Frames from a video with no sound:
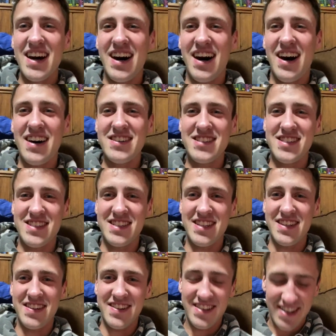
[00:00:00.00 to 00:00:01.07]
Oh
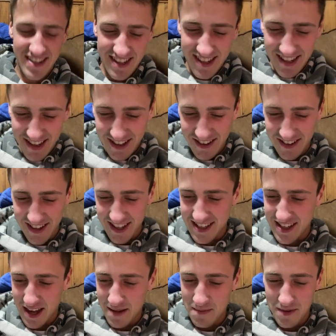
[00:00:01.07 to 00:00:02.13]
shoot. Lucas
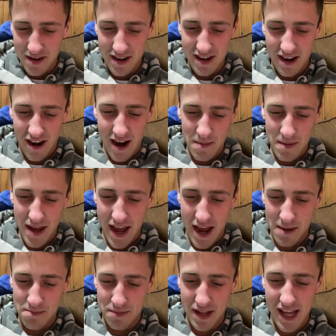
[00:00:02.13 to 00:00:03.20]
Hyper. Alright, I'm gonna
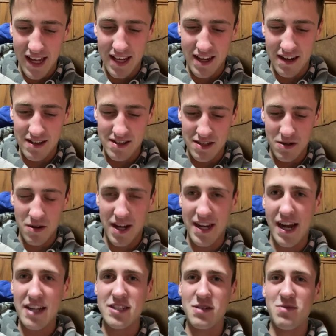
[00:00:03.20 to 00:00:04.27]
add Blake here too. I
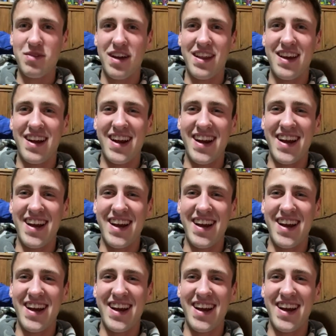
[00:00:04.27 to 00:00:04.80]
got you, brother.